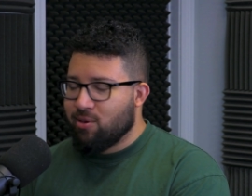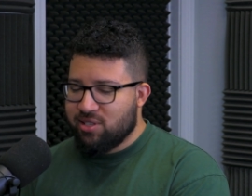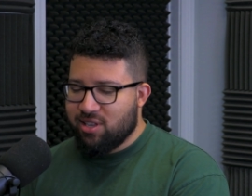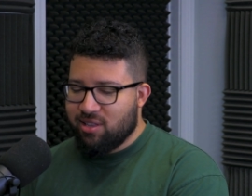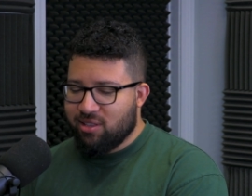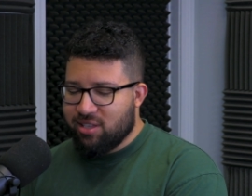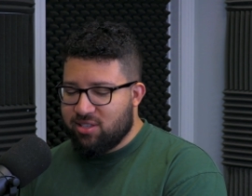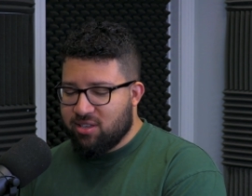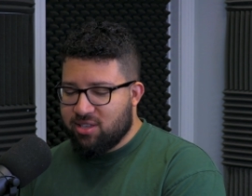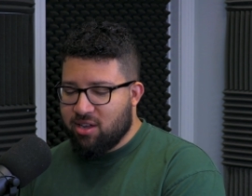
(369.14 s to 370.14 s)
I always say that like
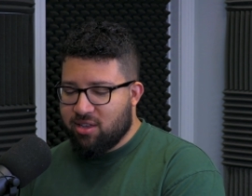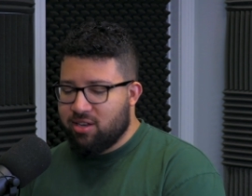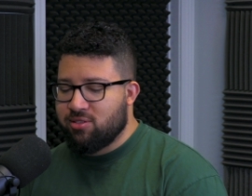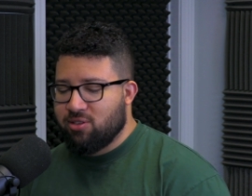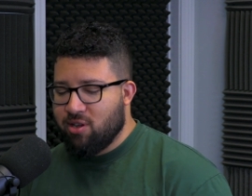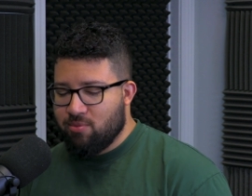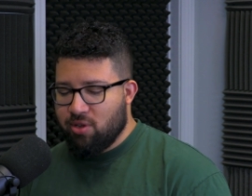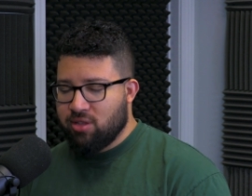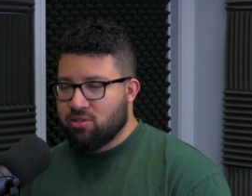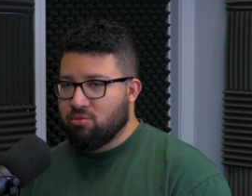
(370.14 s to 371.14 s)
TikTok and Instagram
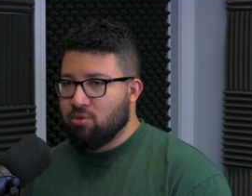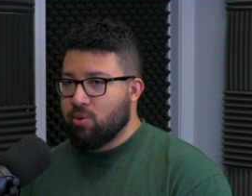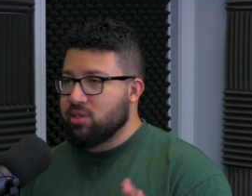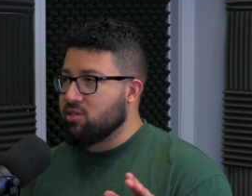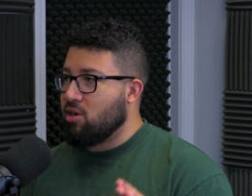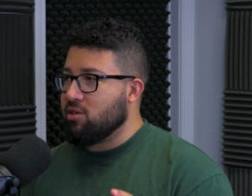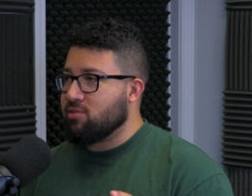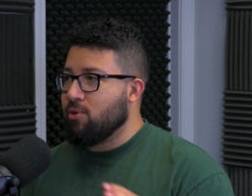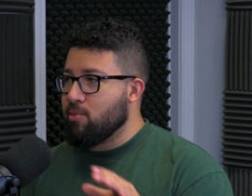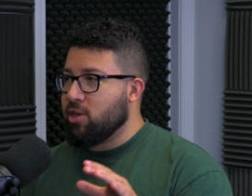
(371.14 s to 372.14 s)
Reels ruin
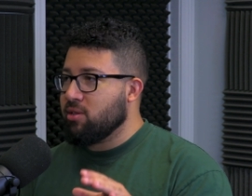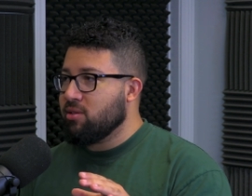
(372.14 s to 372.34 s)
songs for me.